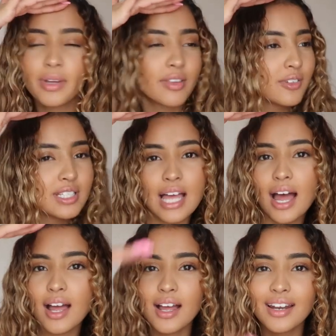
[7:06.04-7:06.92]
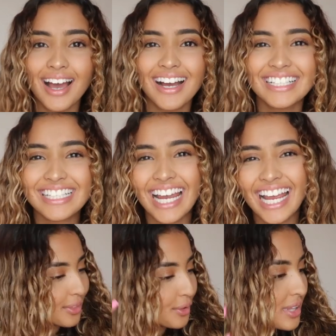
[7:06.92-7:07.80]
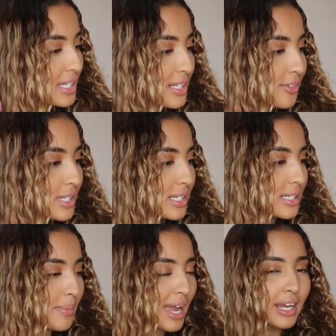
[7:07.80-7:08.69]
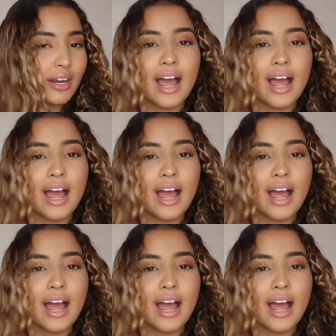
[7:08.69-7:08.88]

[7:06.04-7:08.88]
me where the frizz is at. Nah. And look at the difference it's made.